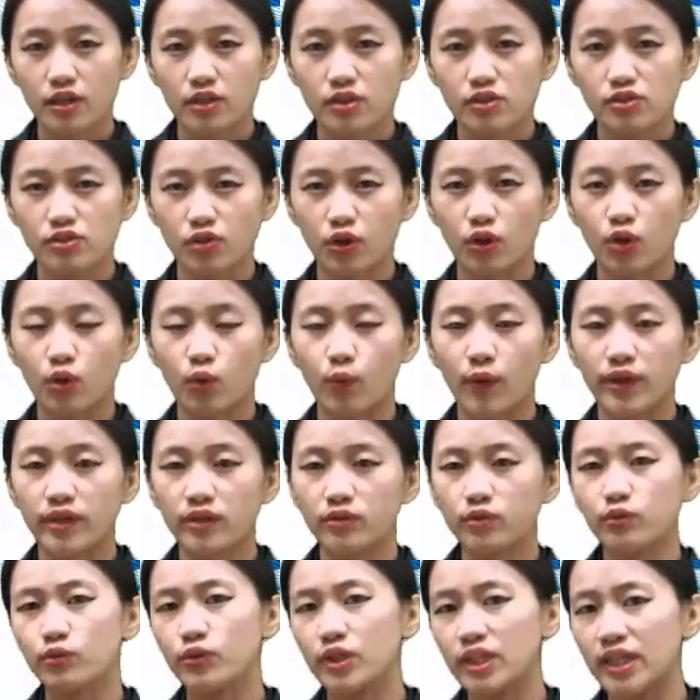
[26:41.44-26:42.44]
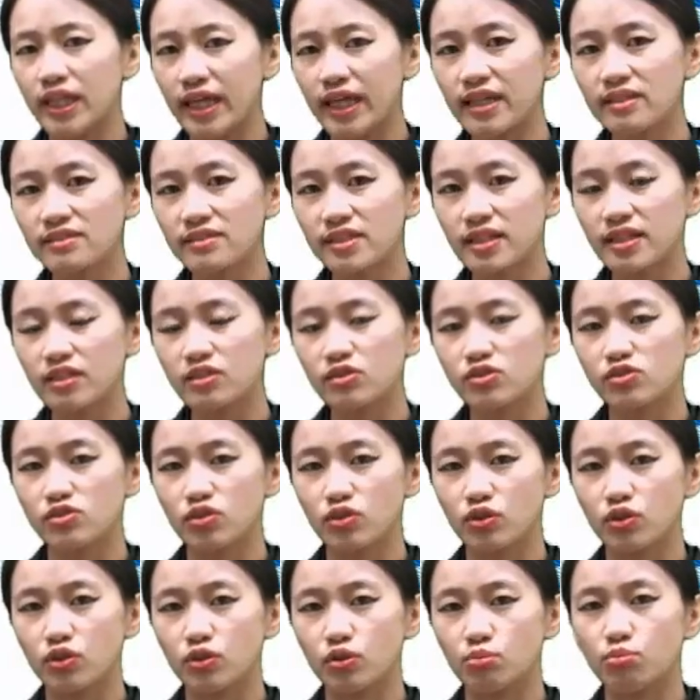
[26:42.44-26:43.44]
So when relating
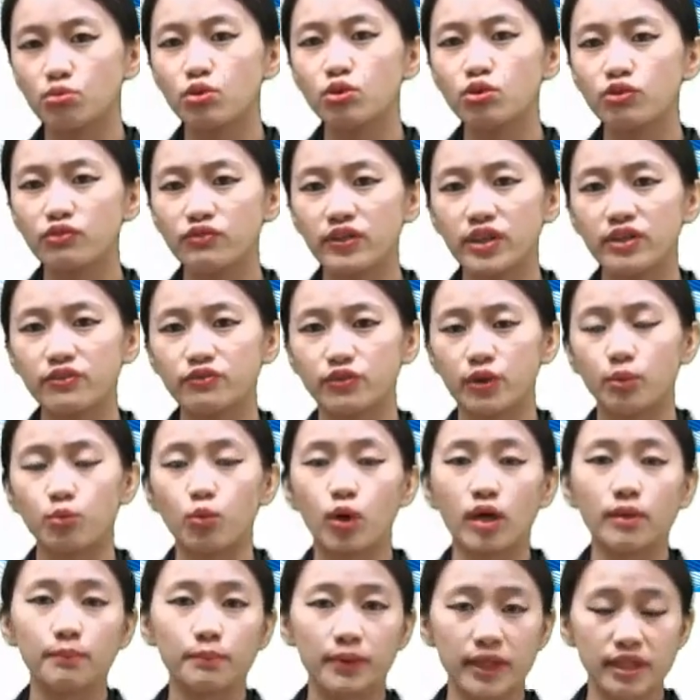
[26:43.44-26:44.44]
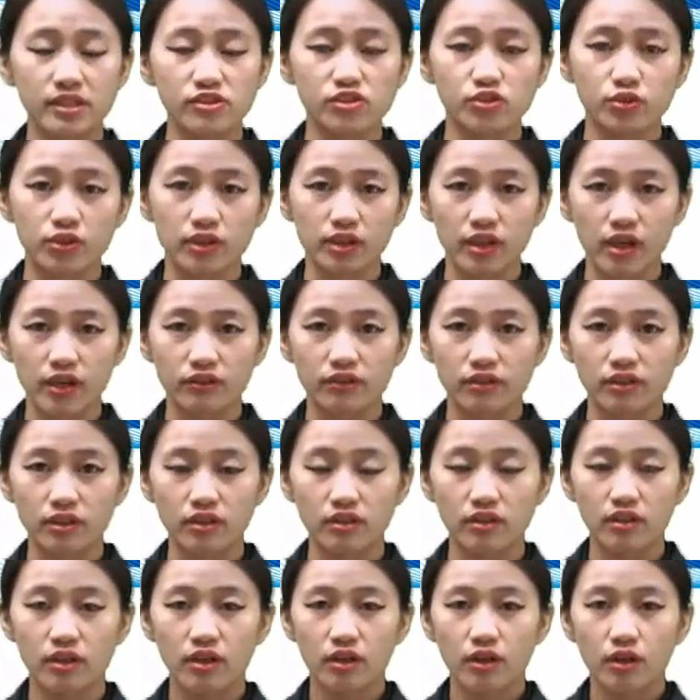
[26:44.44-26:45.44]
to moving from one place to another,